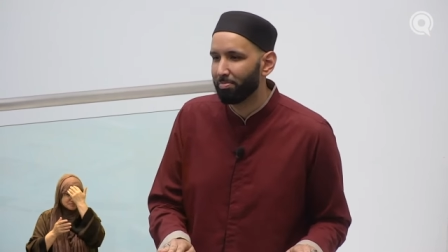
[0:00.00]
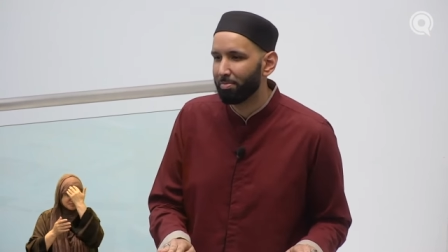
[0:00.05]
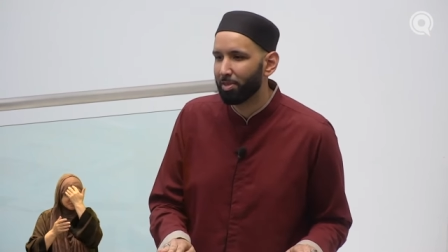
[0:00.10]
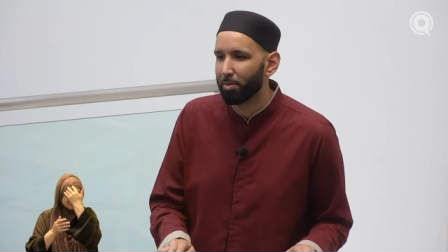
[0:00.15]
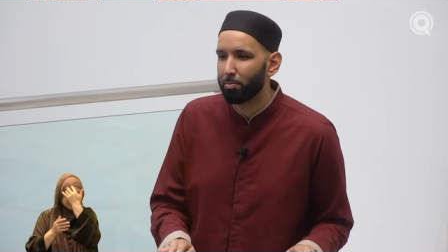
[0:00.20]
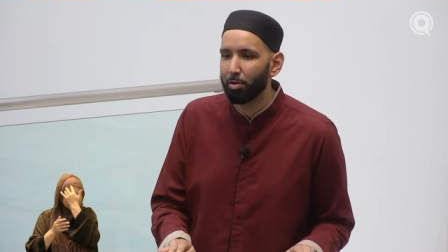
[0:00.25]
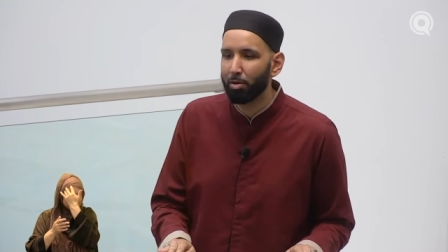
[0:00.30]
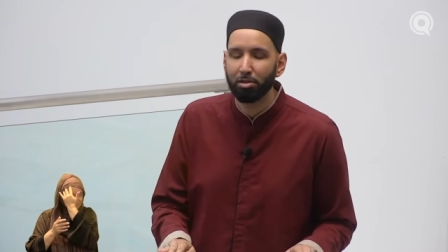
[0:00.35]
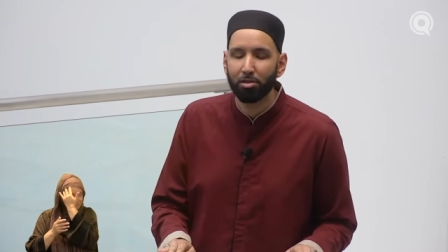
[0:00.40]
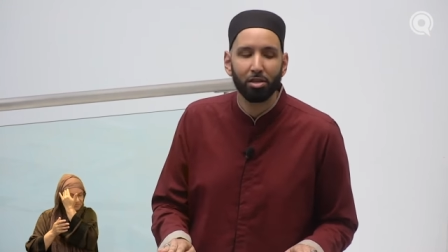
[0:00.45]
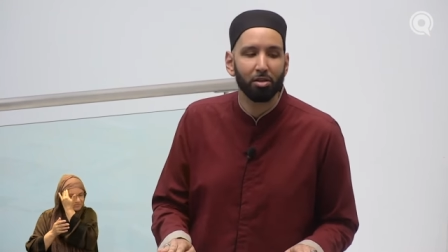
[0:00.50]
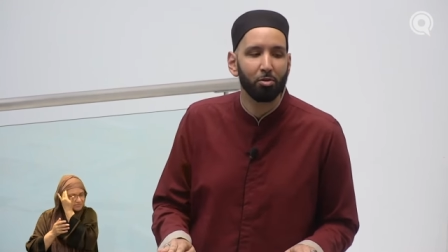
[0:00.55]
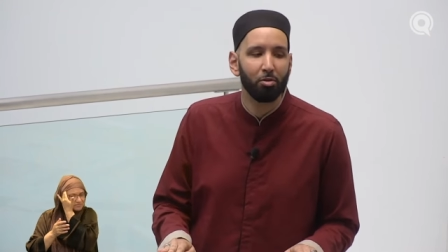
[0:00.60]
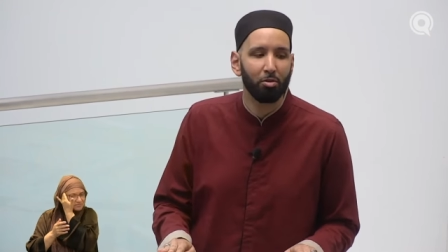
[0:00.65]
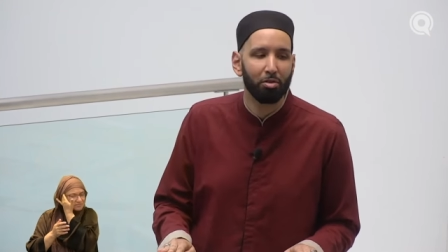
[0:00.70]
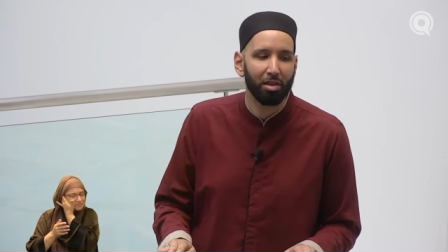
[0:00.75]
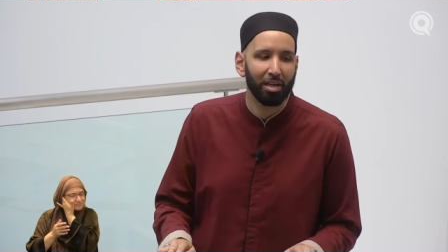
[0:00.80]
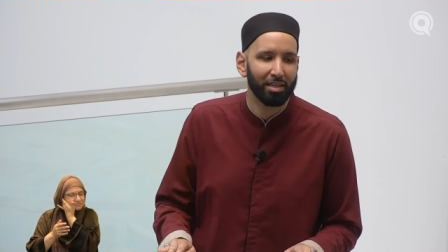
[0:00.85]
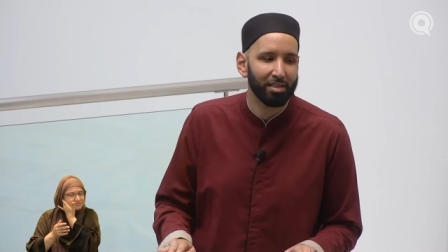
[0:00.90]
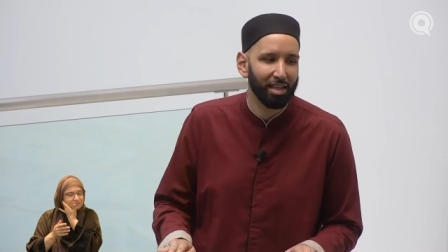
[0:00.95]
The person who
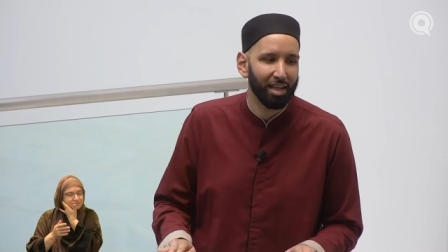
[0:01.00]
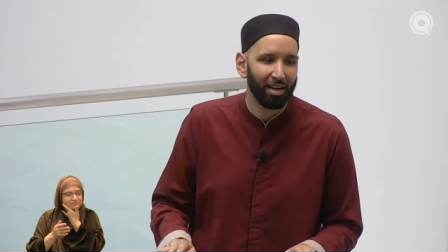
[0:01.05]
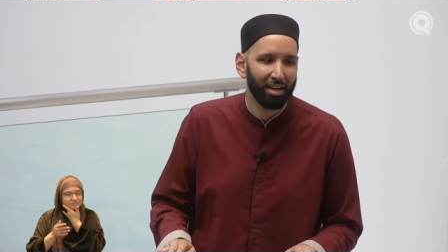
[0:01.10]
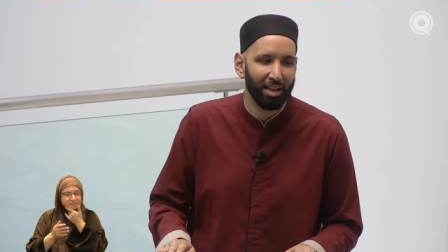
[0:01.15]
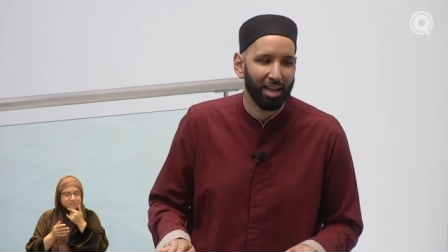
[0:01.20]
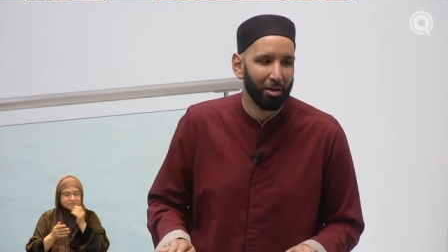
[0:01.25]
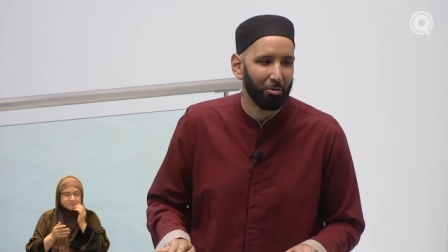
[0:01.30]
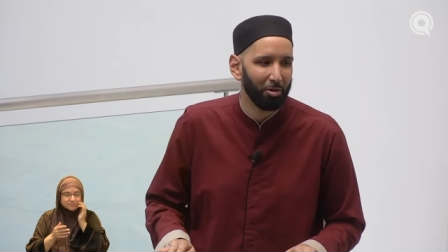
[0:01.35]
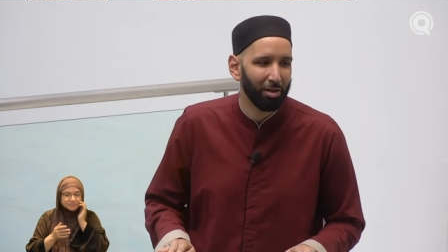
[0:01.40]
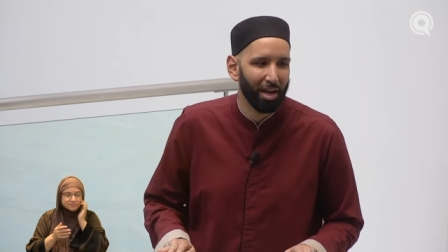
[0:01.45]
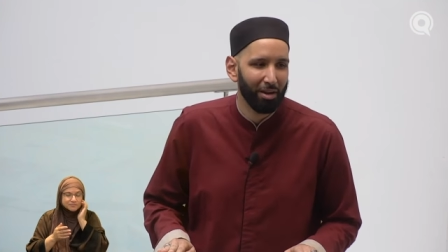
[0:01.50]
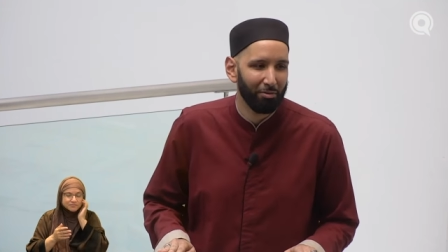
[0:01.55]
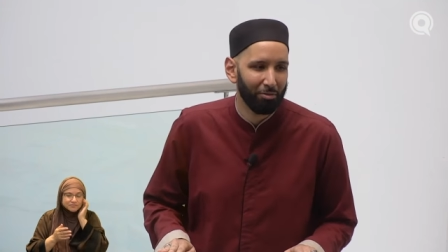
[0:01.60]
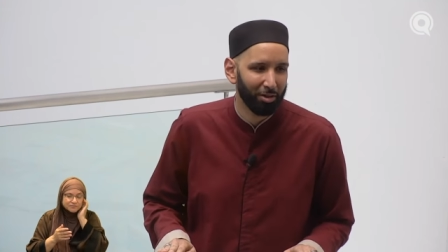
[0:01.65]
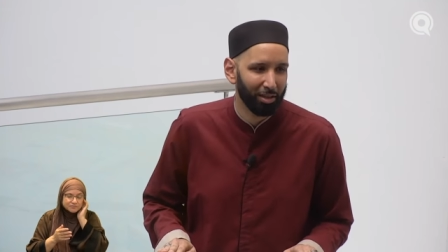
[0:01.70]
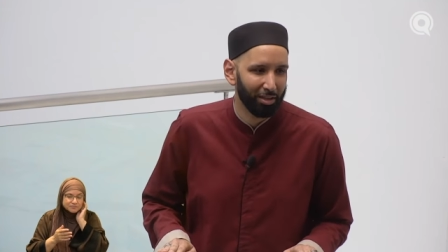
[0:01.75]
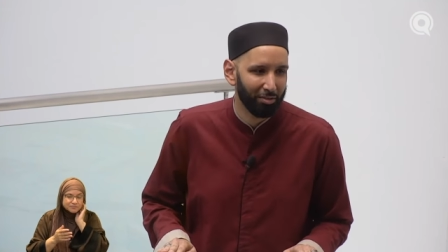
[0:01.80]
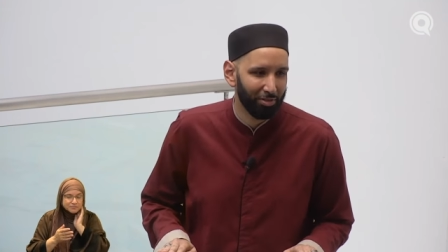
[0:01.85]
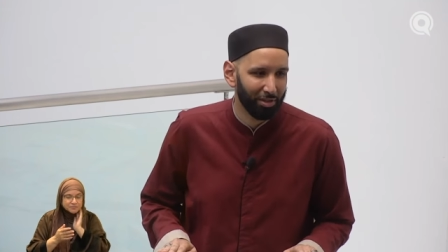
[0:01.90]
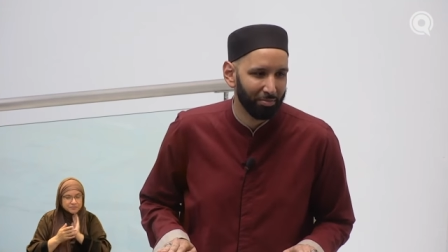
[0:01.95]
thinks that Allah will not
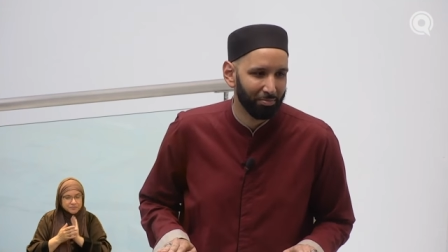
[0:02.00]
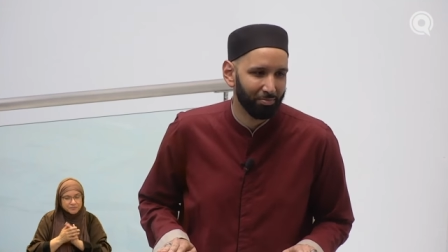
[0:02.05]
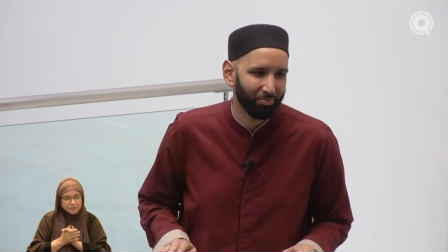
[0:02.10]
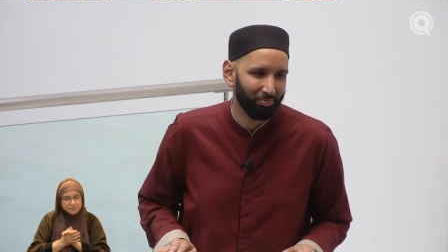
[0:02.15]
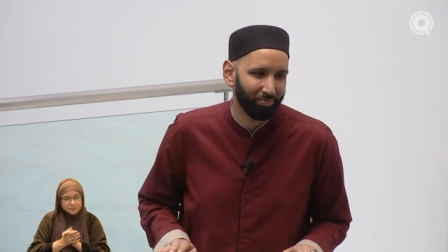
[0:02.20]
forgive him.